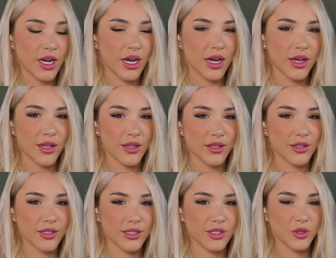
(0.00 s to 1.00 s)
uh,
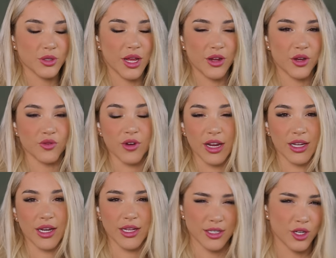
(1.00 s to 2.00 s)
to allow you to
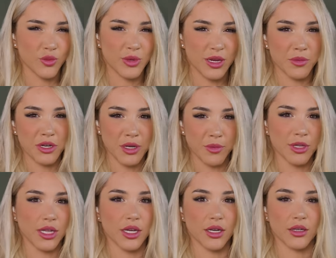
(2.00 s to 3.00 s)
recognize that you're being
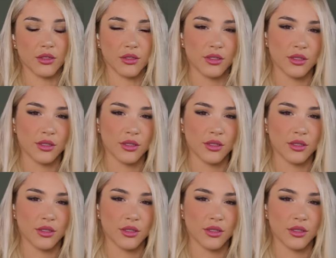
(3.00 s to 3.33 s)
manipulated?